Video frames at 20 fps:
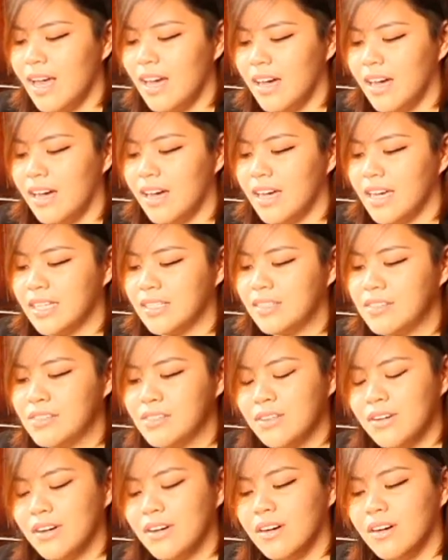It
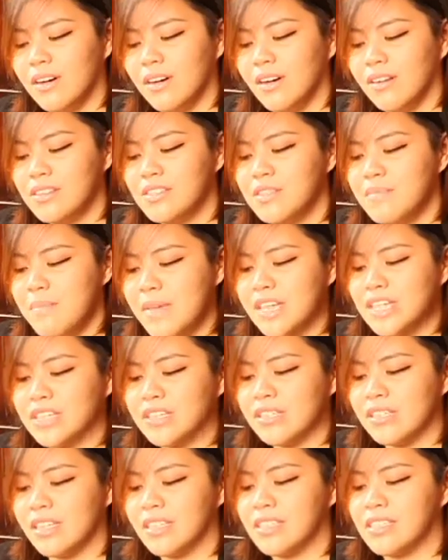was also
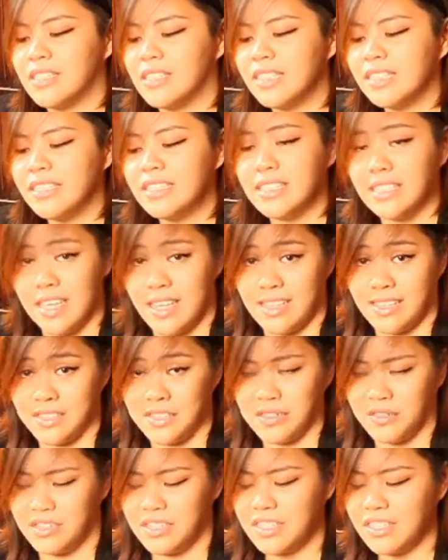mentioned that
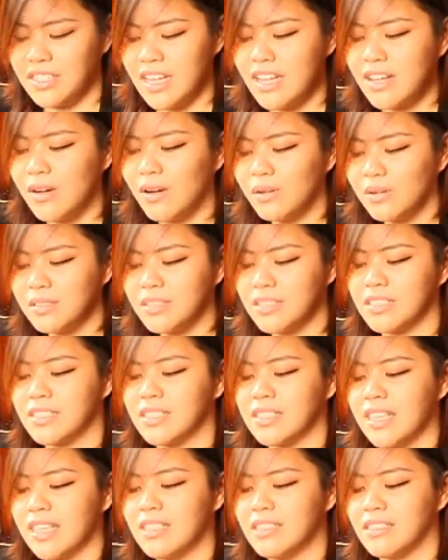citizens or stakeholder
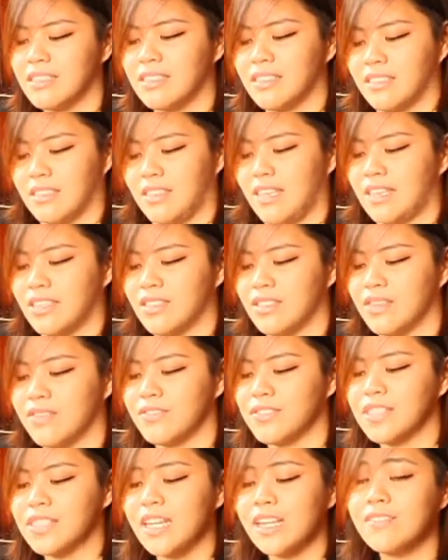senses of
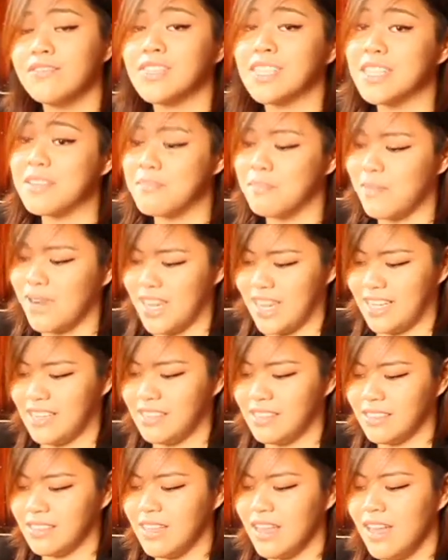selves in
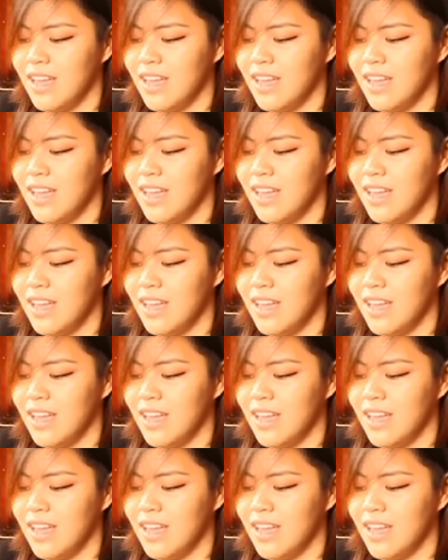place